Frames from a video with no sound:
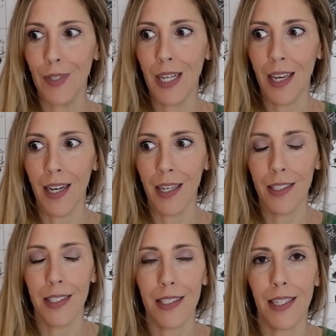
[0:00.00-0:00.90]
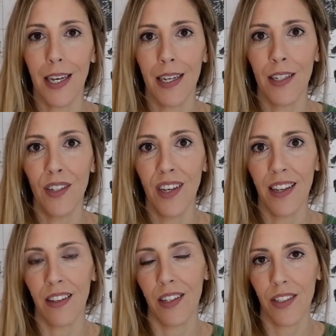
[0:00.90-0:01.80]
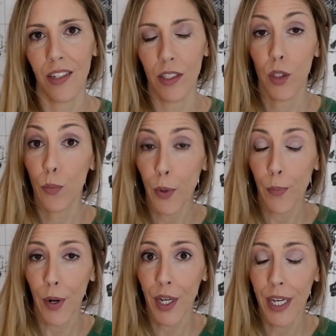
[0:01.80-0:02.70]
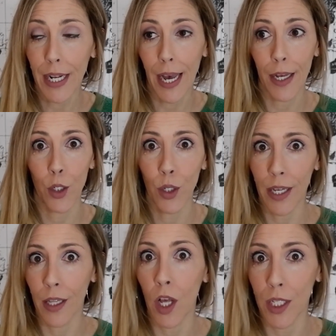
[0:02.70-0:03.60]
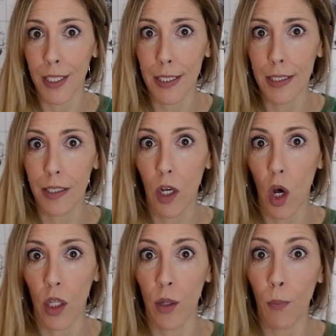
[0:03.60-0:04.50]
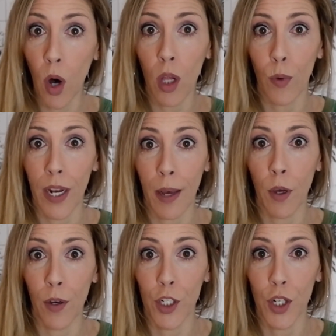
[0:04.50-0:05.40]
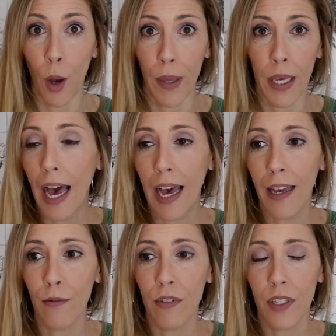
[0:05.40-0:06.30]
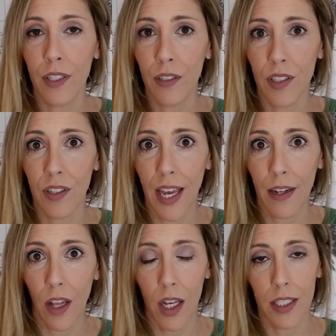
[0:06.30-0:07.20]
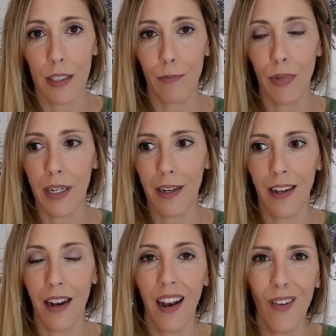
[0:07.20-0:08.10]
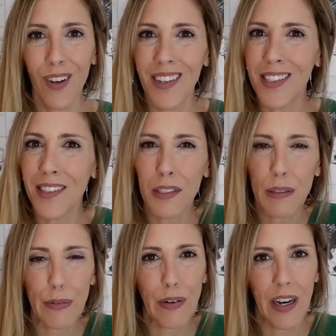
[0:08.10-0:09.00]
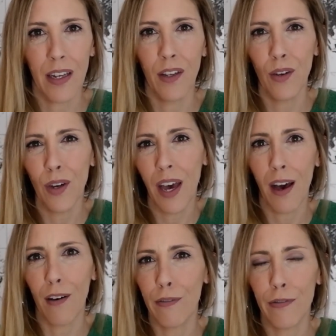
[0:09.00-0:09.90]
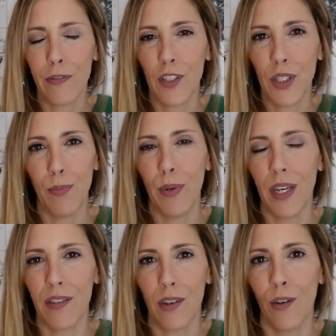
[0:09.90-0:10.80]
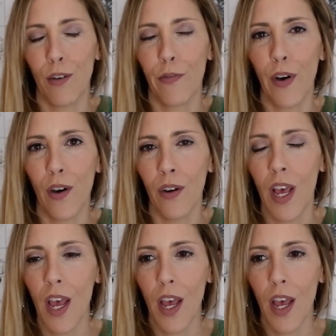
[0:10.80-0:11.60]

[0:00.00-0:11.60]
Well, guys, I do get lost on the supermarket. I do get lost on the mall when I'm going shopping. I'm really used to get lost, but nowadays it's fine. You have GPS on your phone.